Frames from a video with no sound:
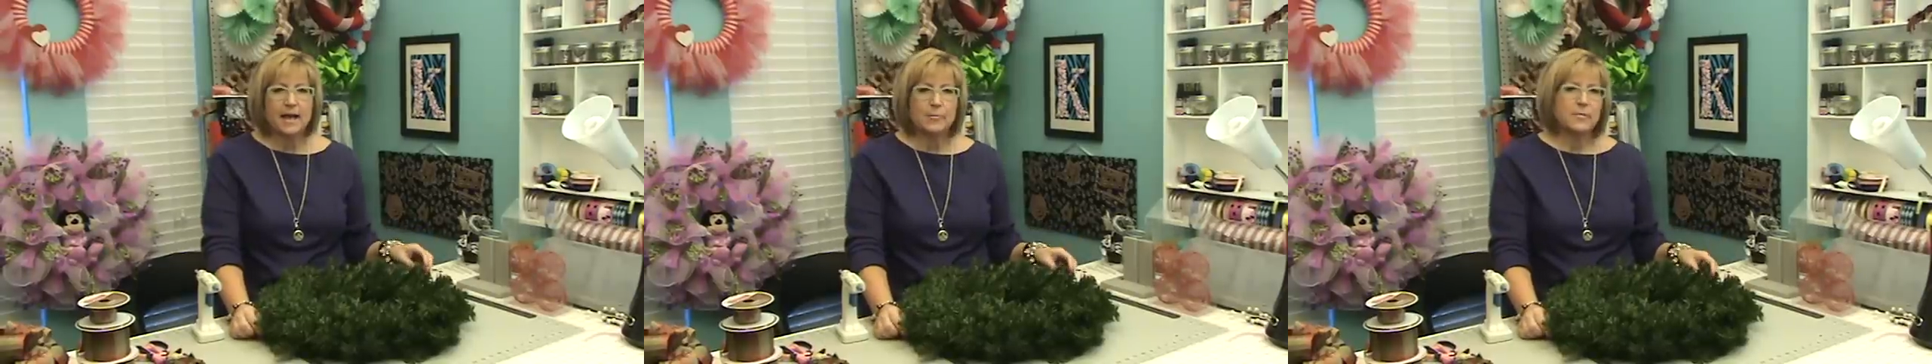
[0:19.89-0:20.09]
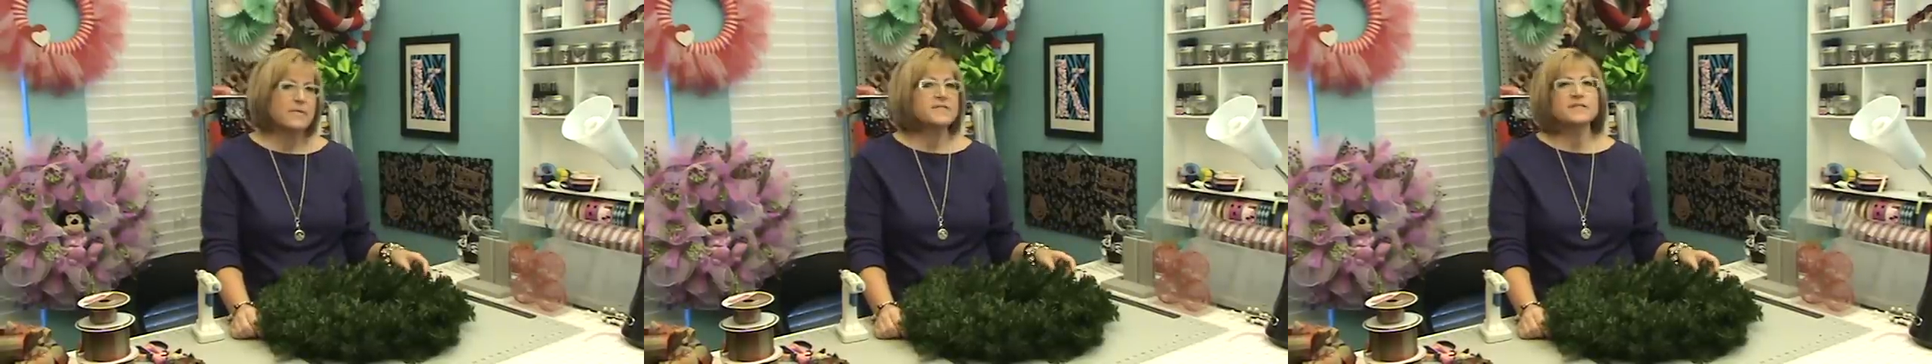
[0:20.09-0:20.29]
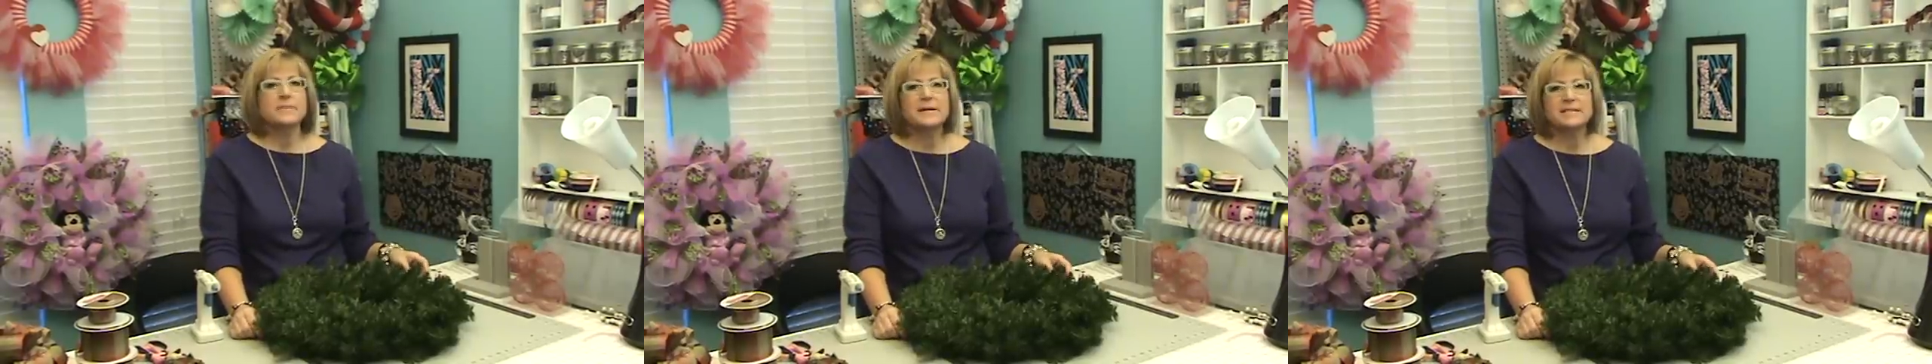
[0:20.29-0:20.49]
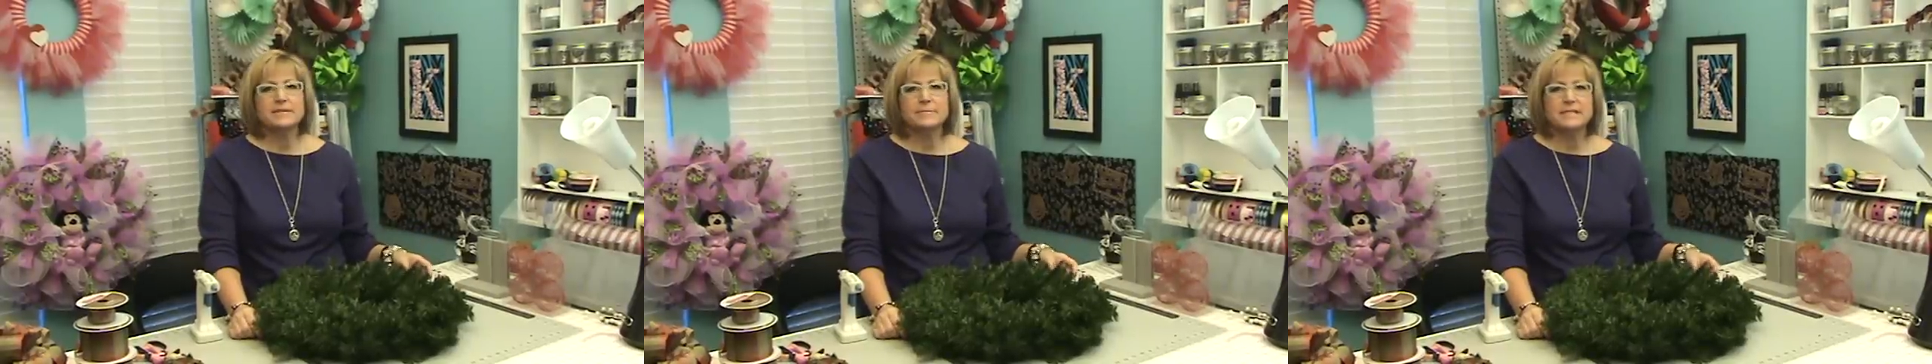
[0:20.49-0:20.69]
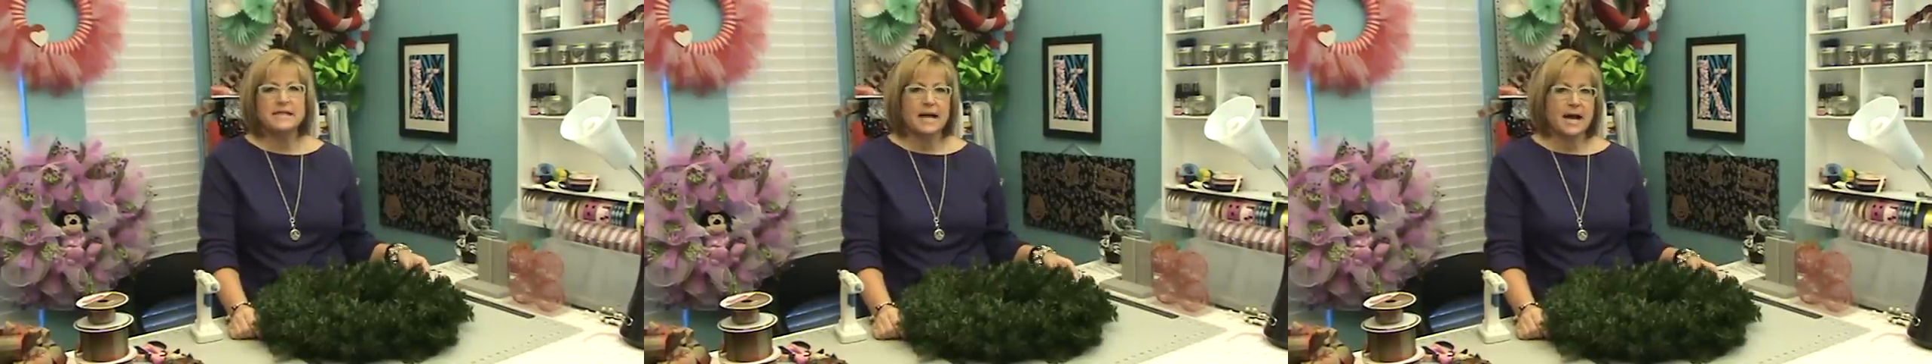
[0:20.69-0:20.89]
We've spent
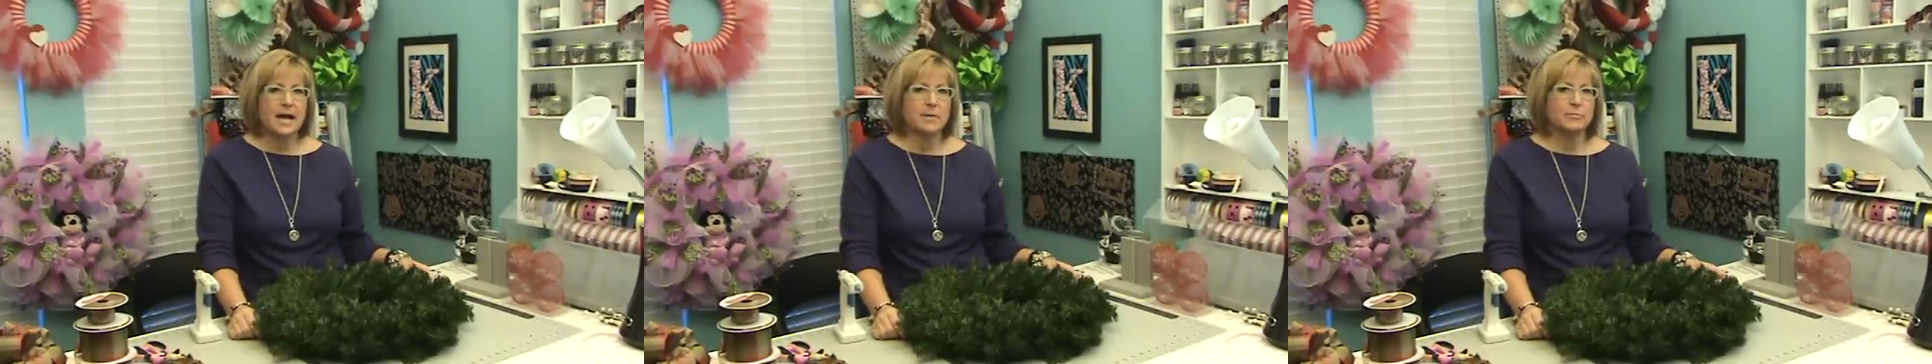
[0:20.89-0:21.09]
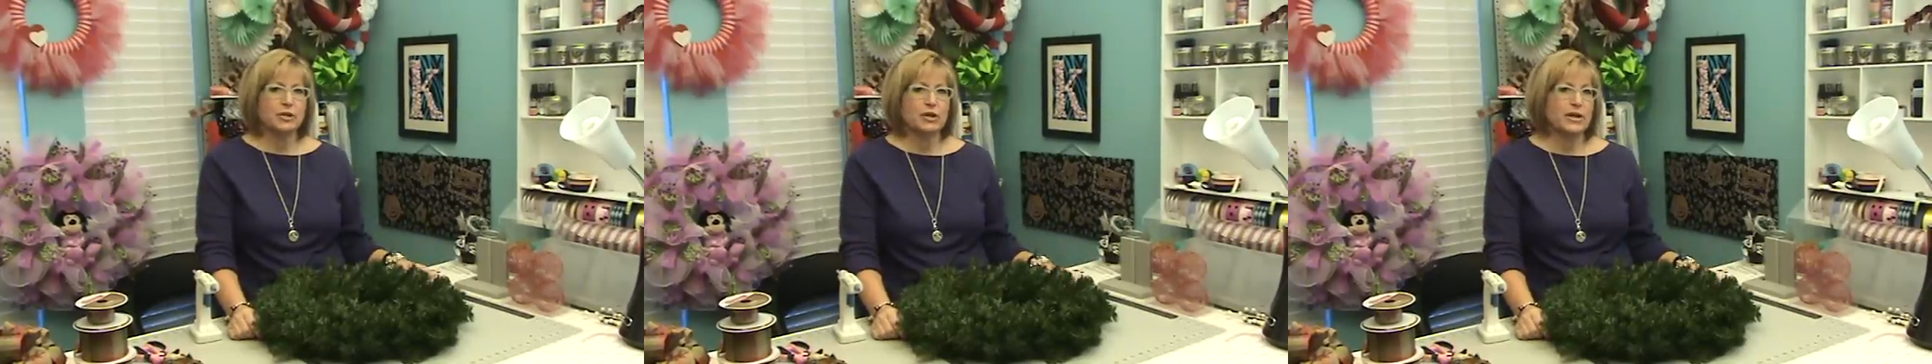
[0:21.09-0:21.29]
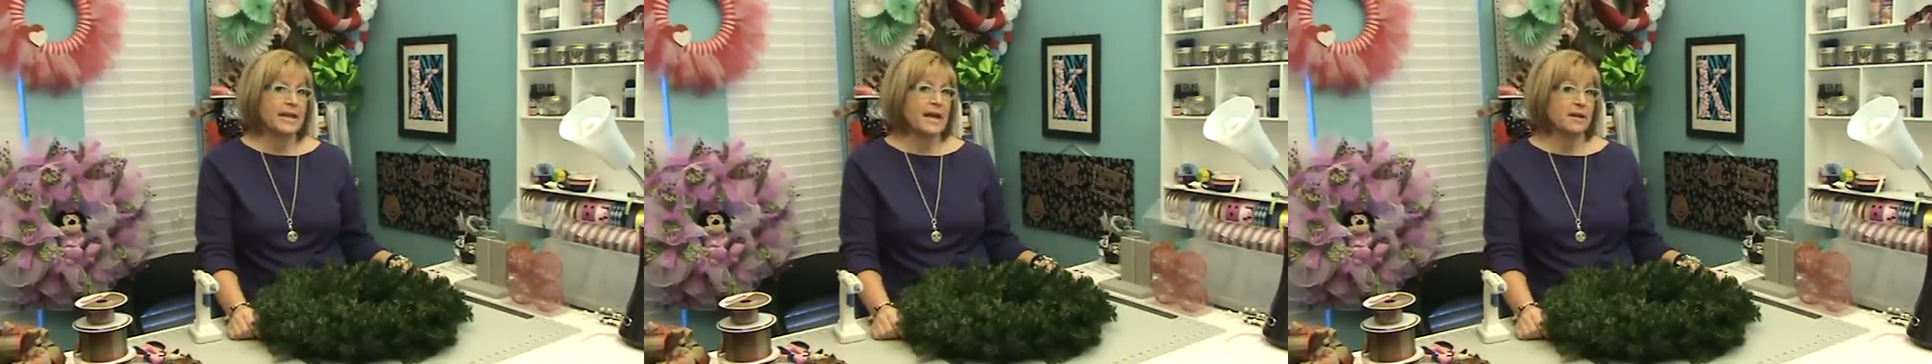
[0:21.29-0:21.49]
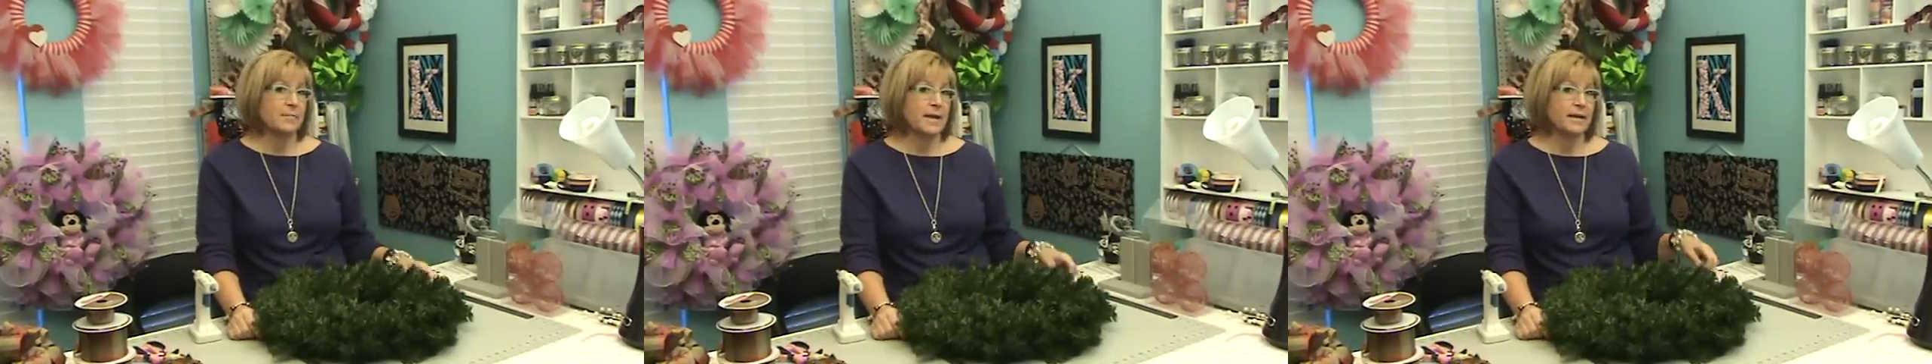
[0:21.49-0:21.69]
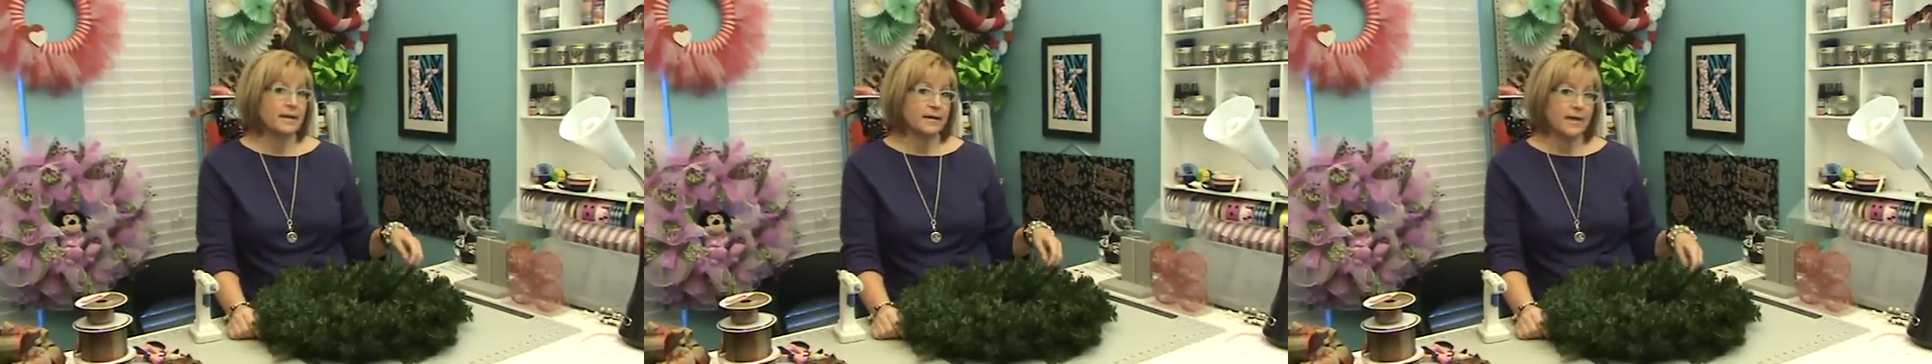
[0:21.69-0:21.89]
some time learning how to
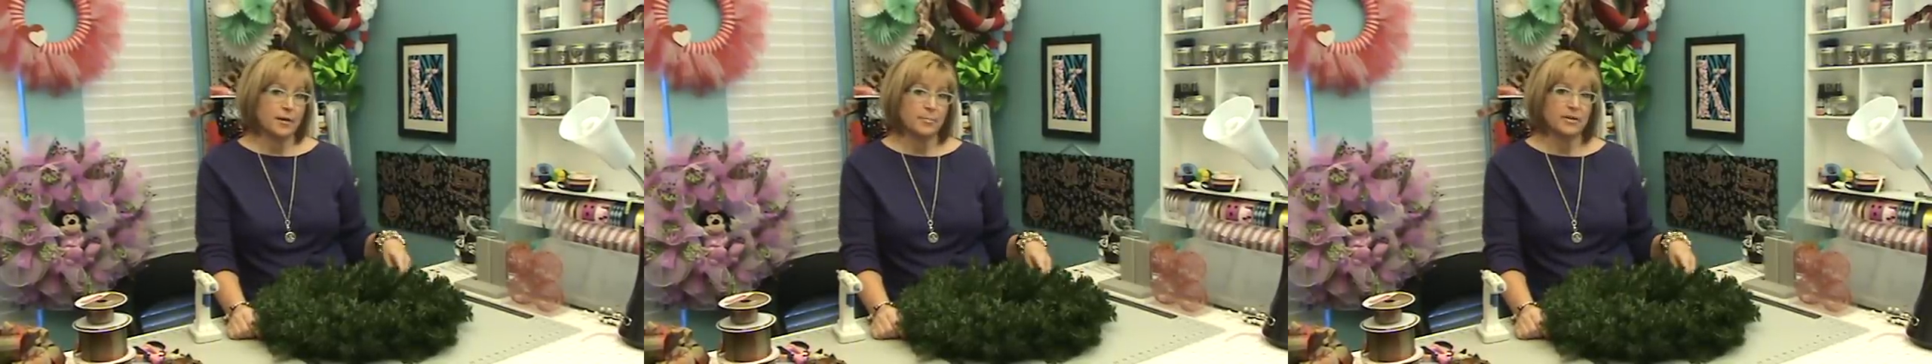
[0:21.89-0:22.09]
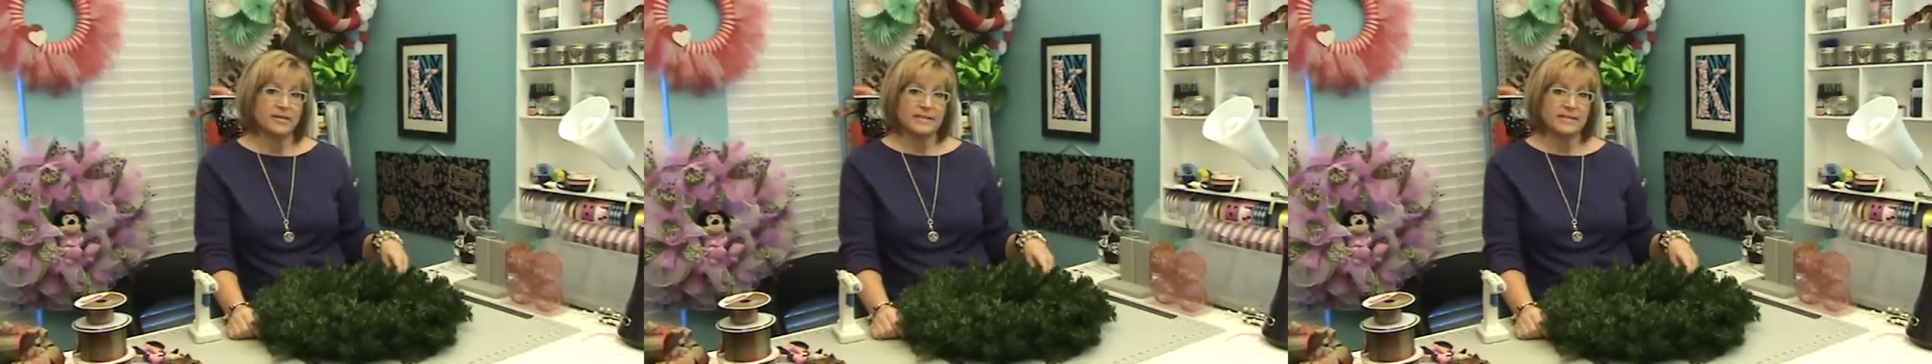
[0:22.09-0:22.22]
make a couple